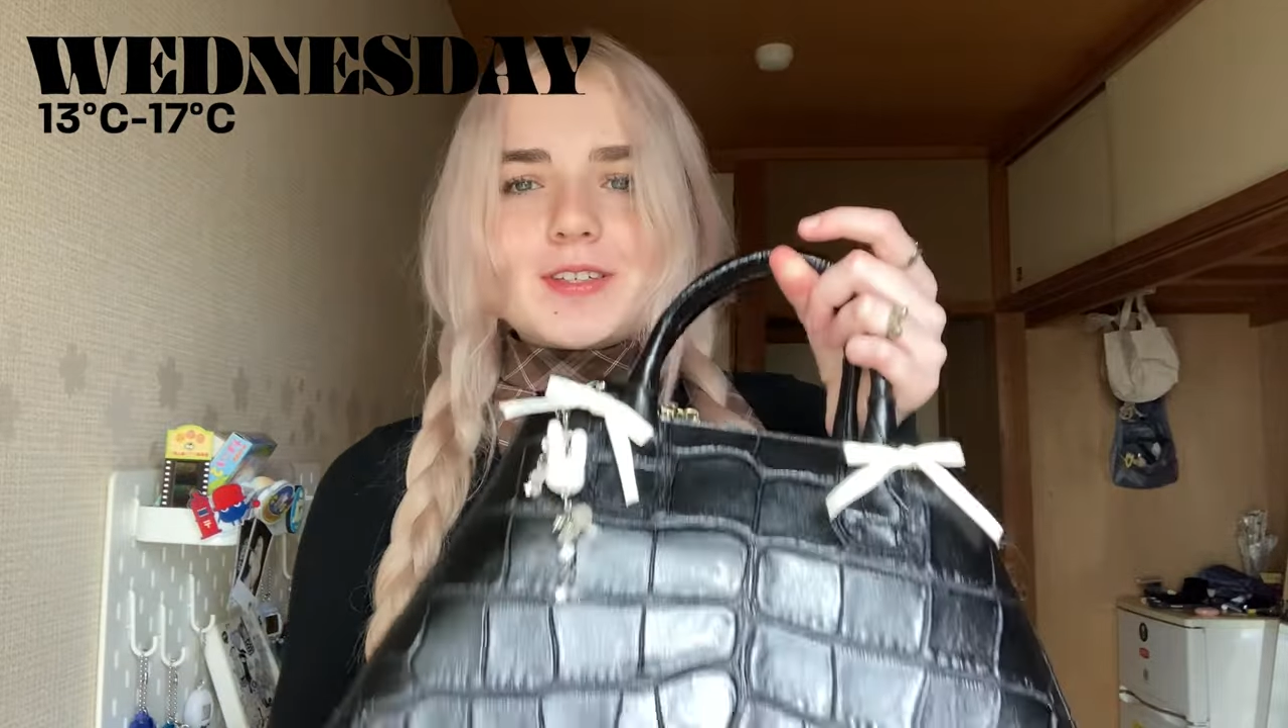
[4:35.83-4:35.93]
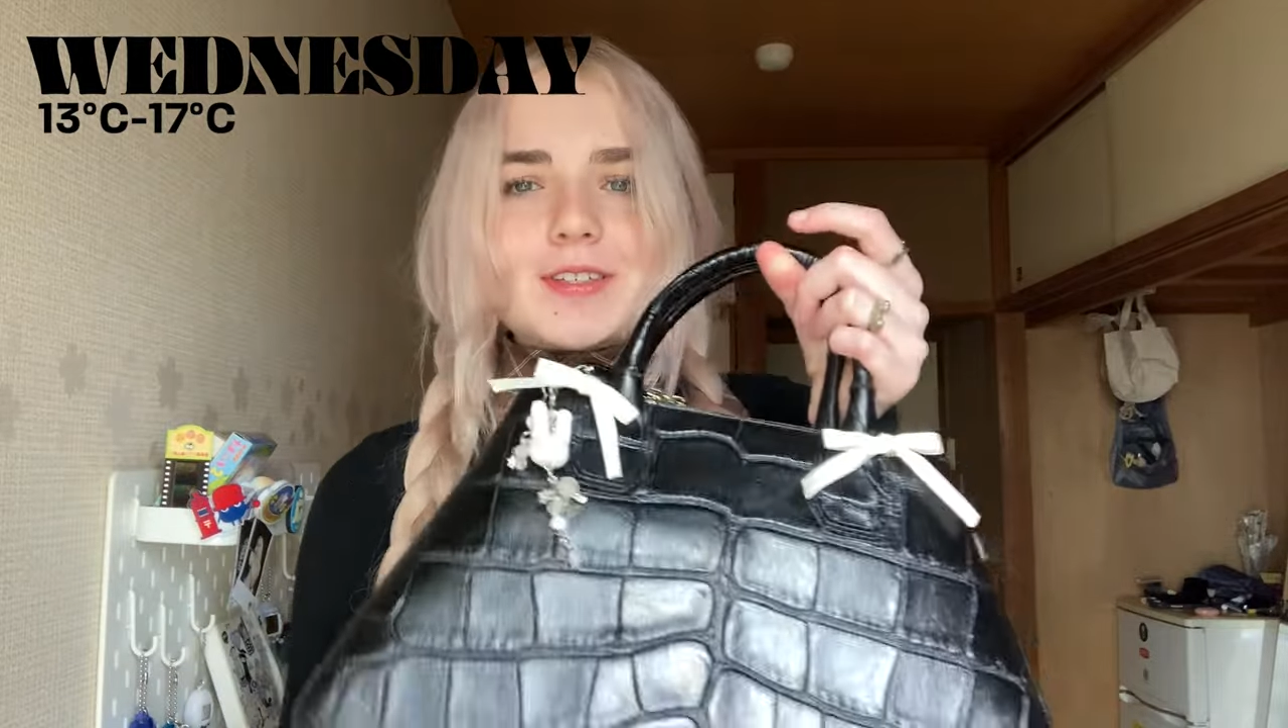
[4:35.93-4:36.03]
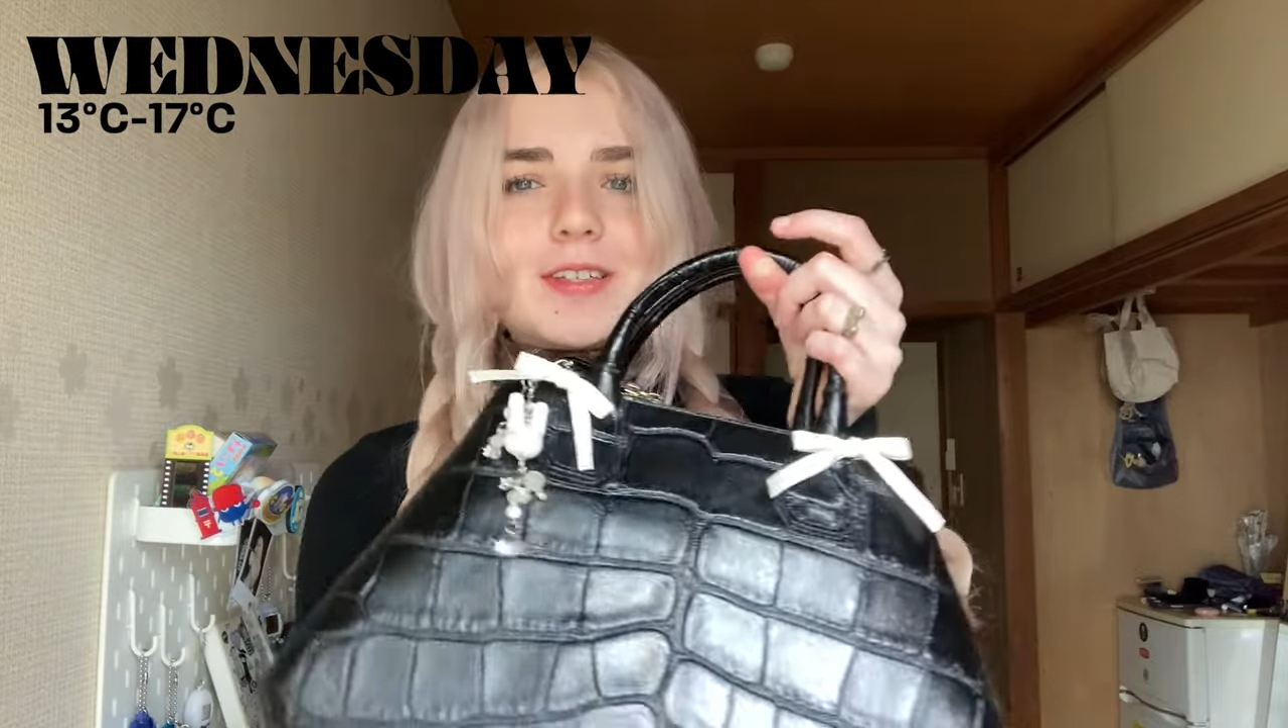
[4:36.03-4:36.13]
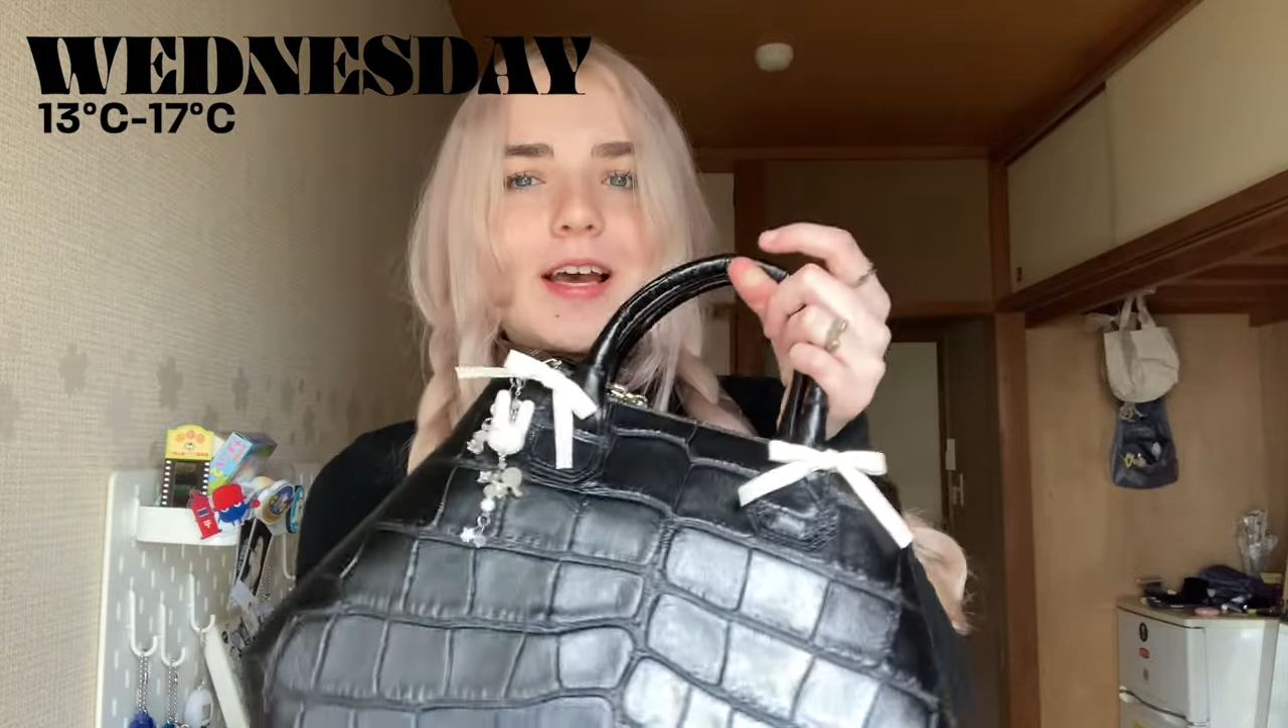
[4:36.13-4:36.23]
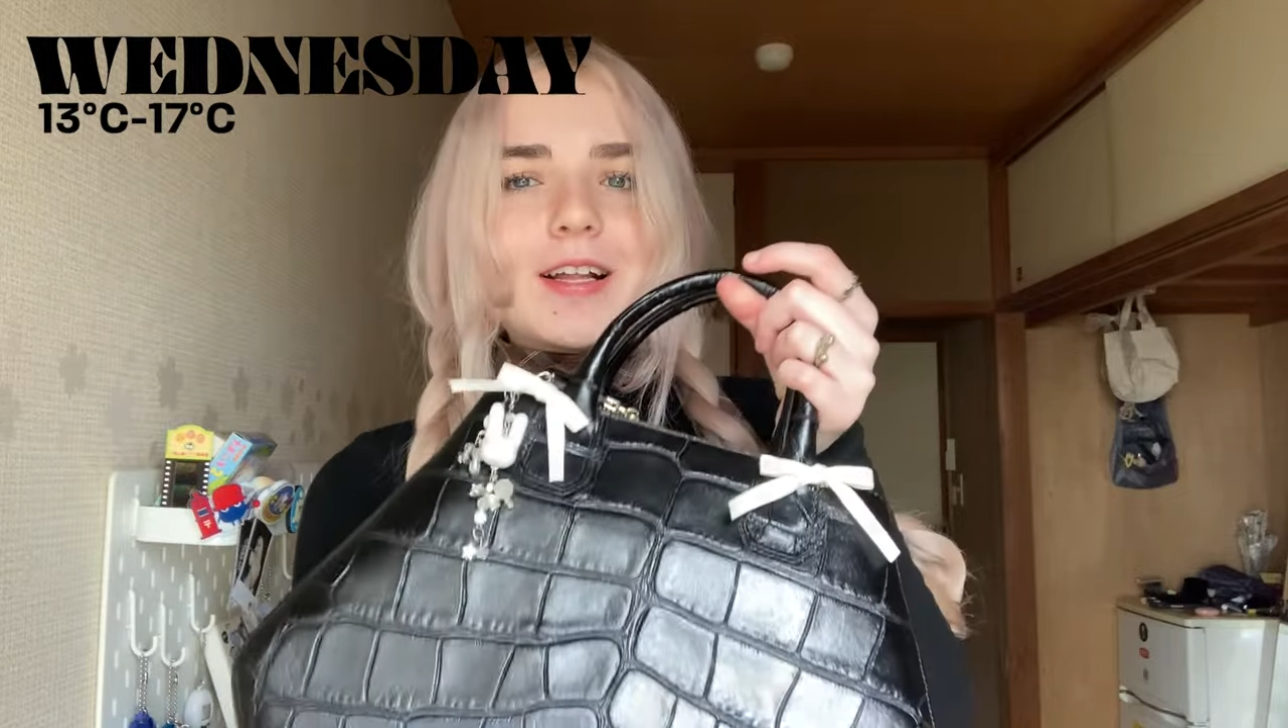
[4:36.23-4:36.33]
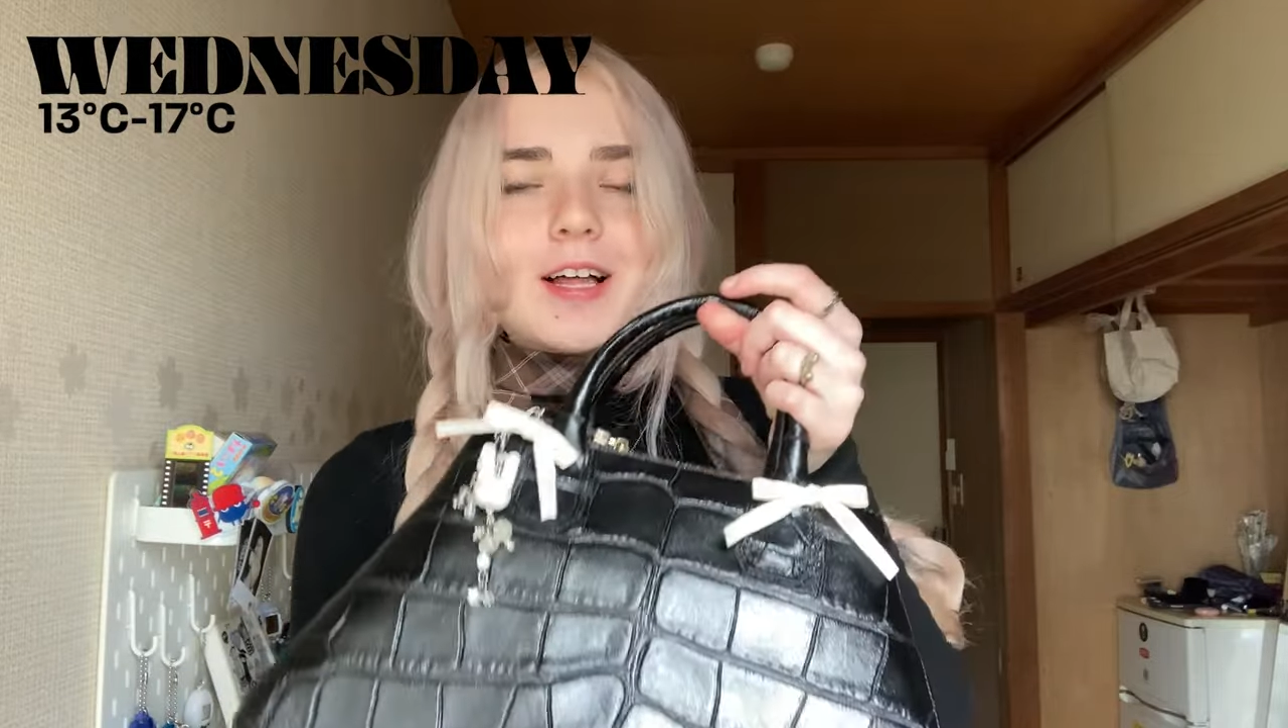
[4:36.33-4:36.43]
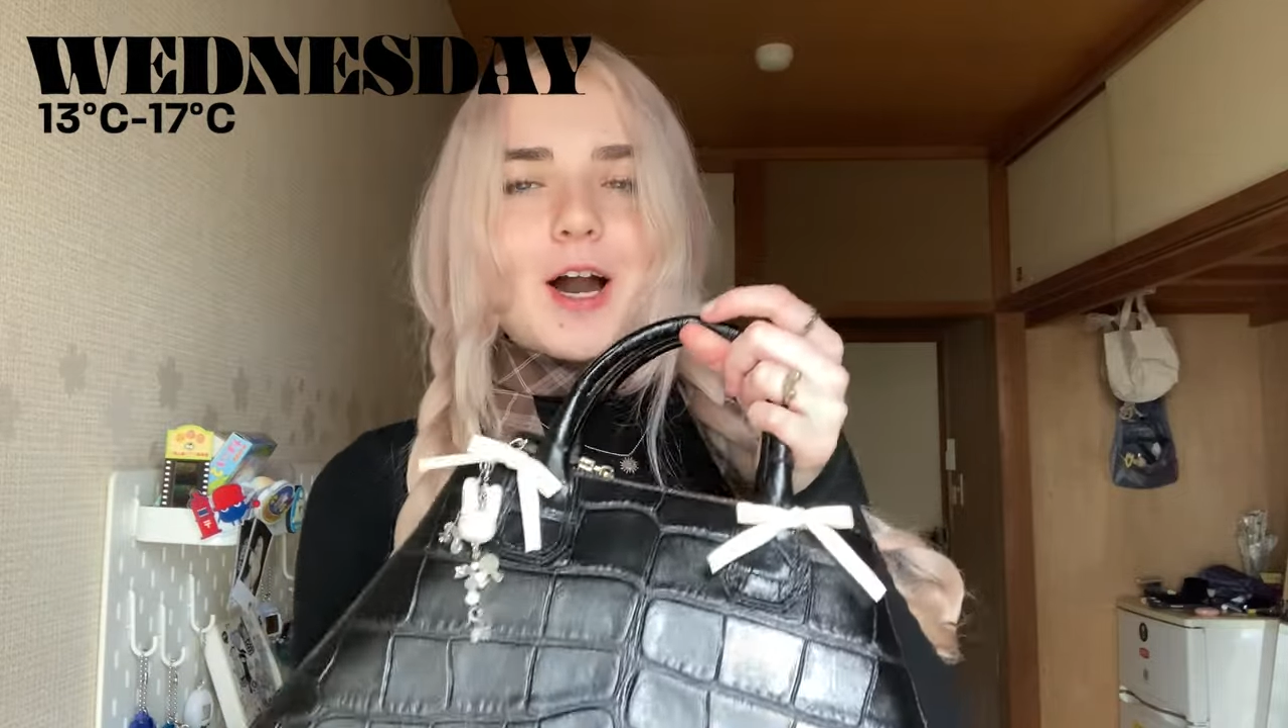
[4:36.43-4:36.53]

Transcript: style